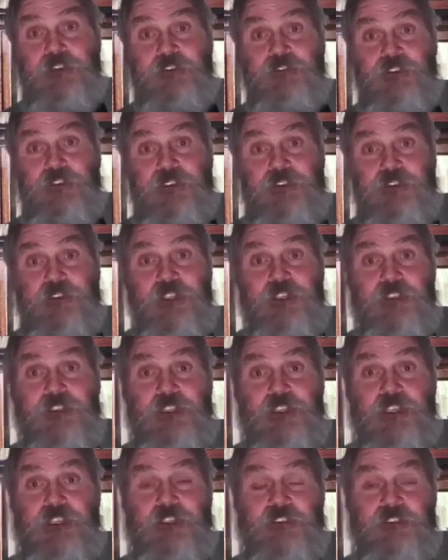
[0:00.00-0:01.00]

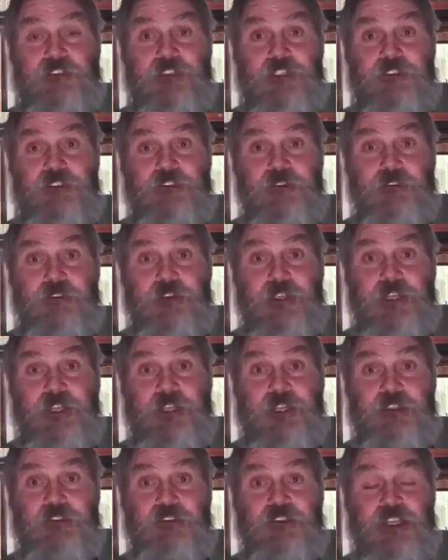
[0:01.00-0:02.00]
ascends, and then
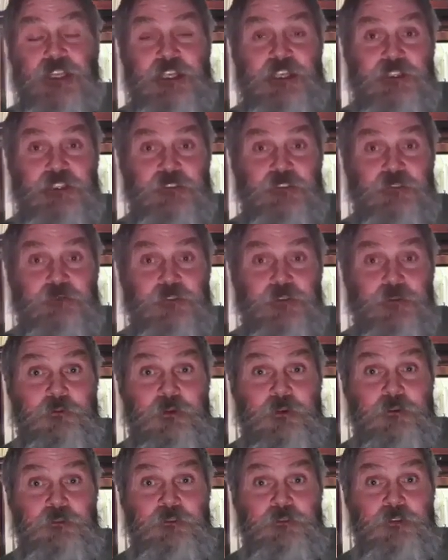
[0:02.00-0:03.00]
descends on a hill
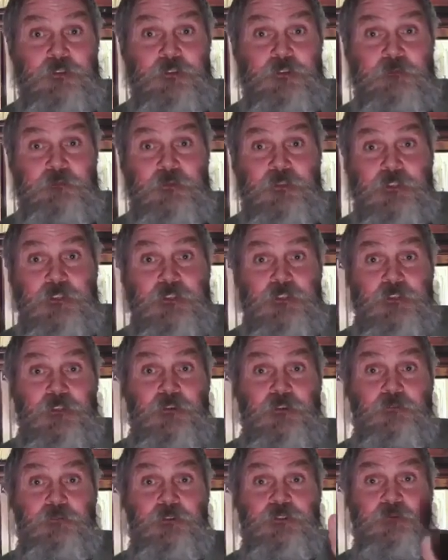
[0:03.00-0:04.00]
east of
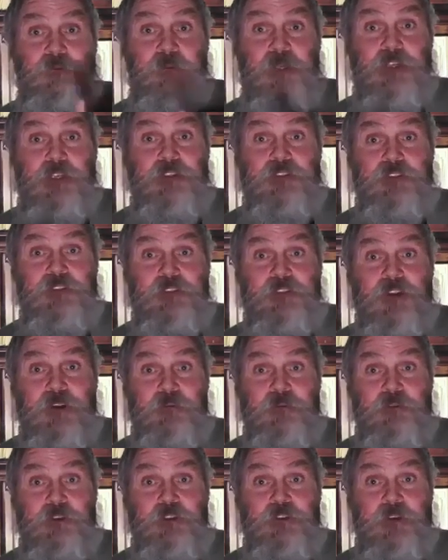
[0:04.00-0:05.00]
Jerusalem, which
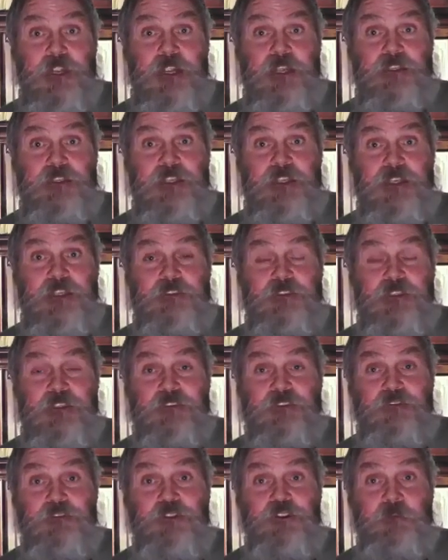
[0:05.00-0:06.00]
means the Holy,
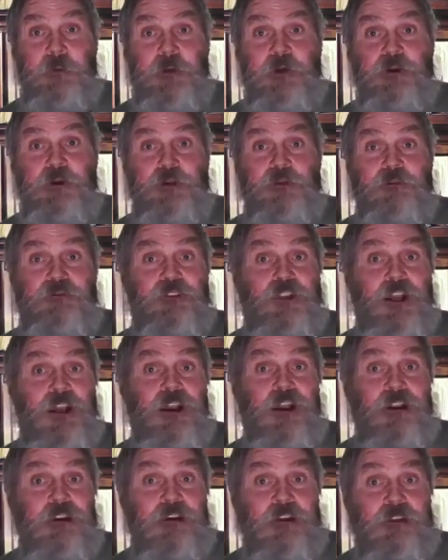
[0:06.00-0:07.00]
and then it says the
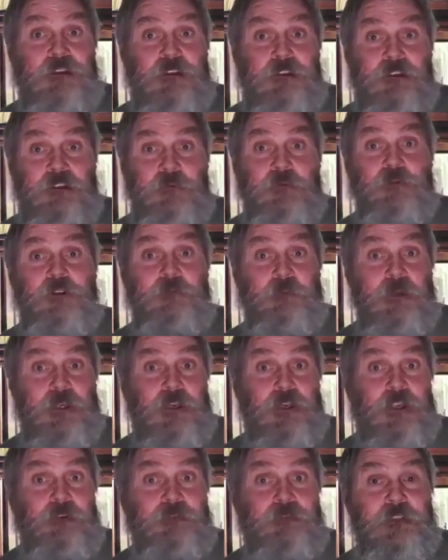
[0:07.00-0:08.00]
Spirit of God,
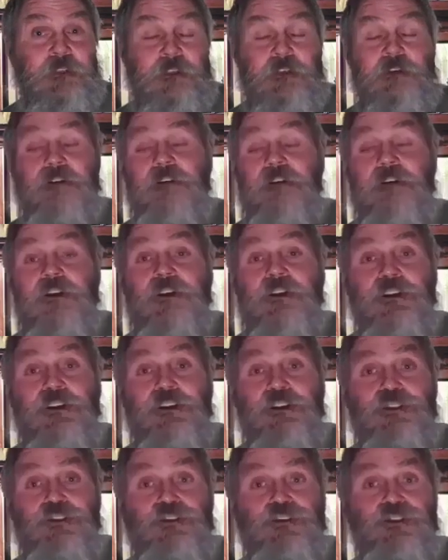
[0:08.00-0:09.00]
who would have been left
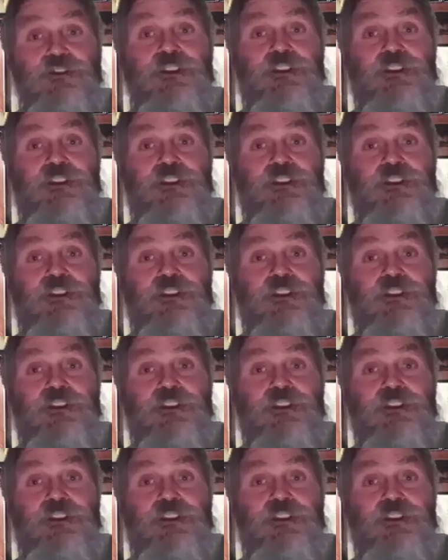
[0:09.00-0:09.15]
there,